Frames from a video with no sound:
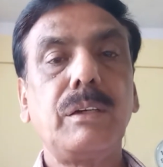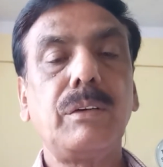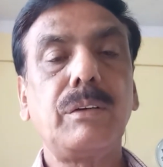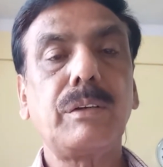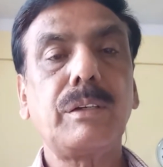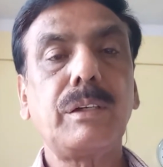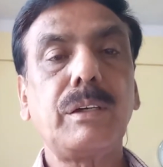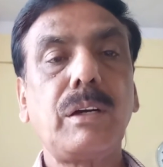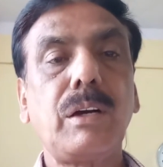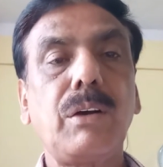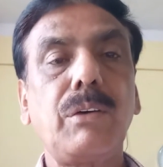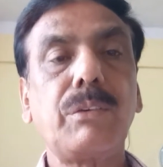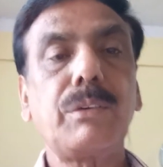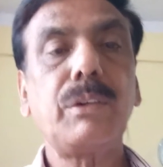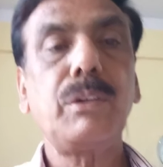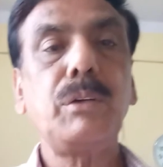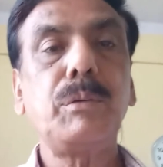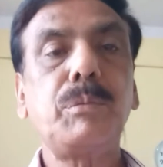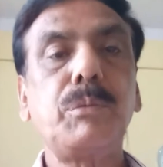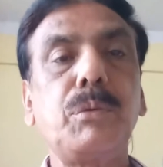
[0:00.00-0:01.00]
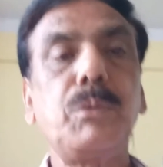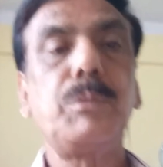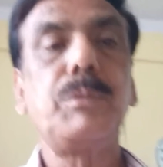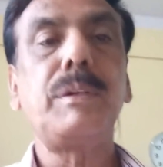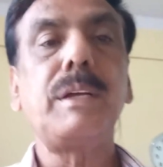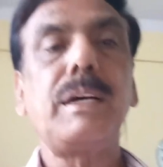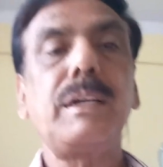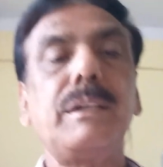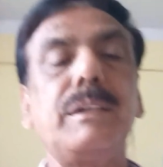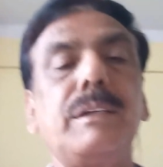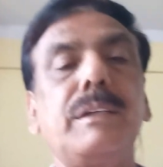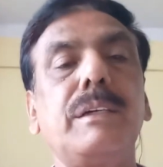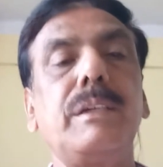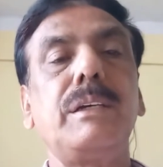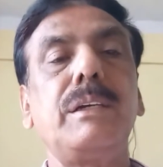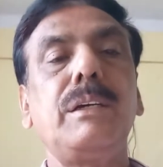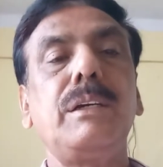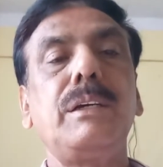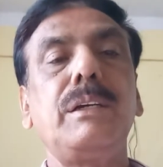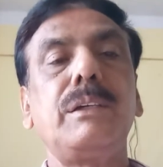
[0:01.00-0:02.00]
Okay, how can you prove that?
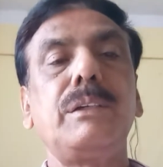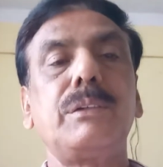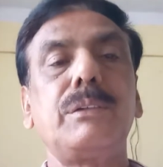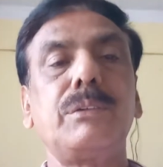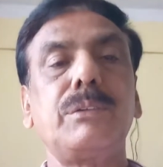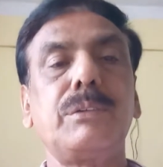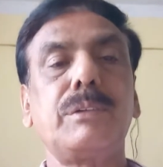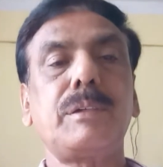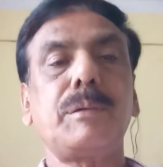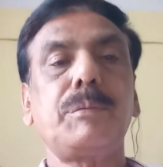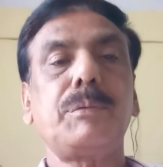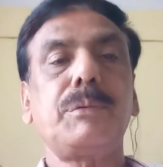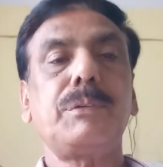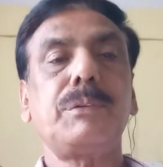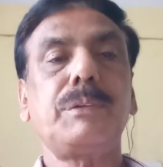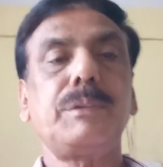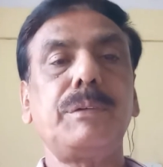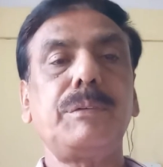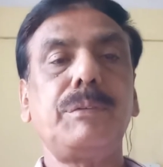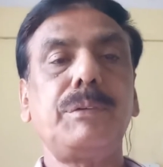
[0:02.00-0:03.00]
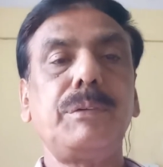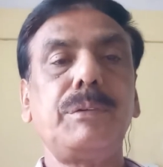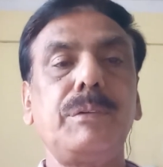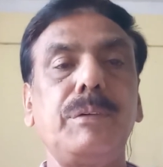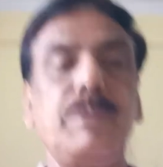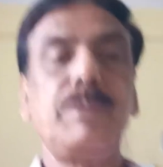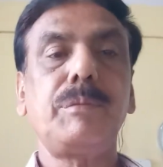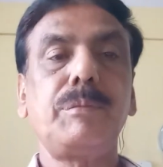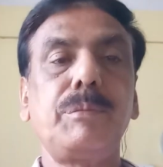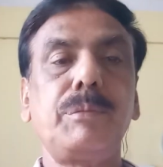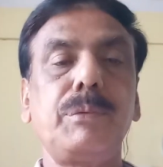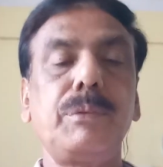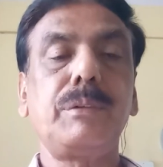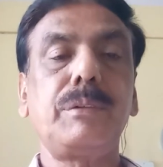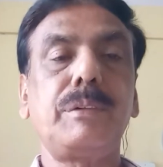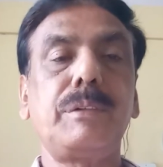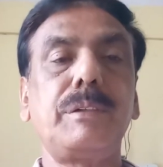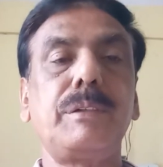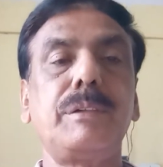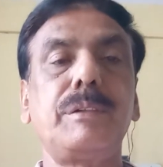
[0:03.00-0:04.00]
So suppose if you will put
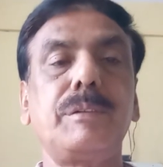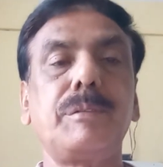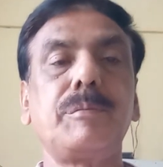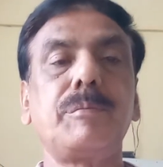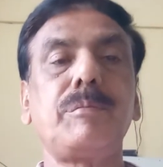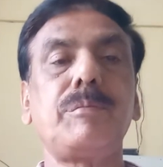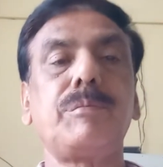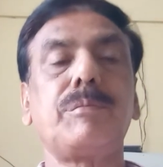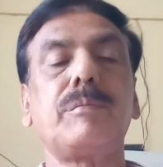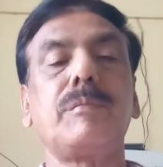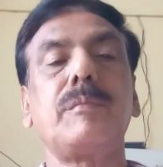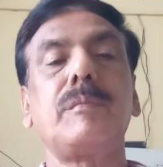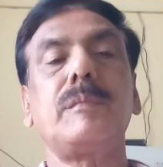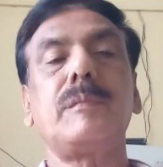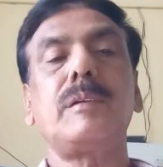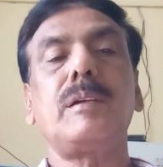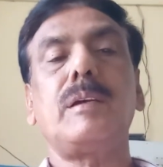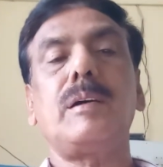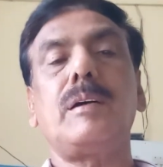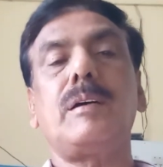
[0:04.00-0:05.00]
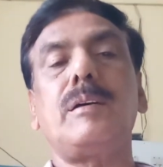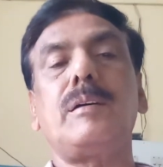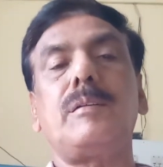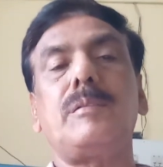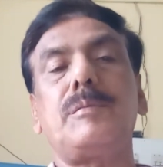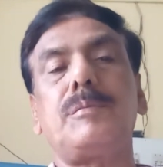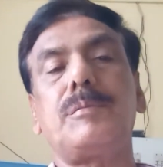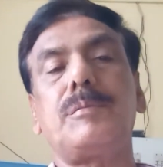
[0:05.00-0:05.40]
uh,